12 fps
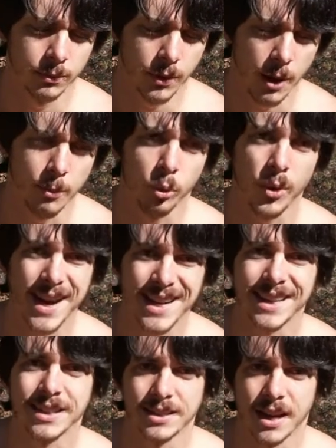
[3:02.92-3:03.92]

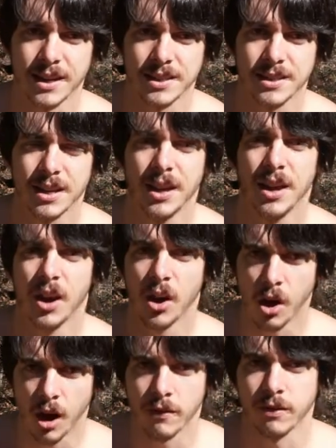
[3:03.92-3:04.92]
abrading dust
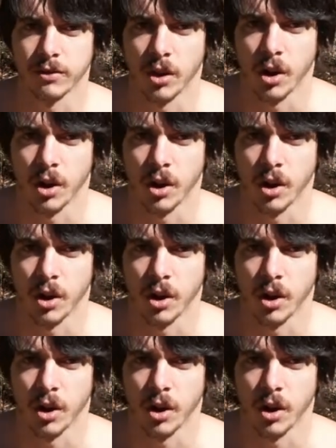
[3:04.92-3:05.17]
off of the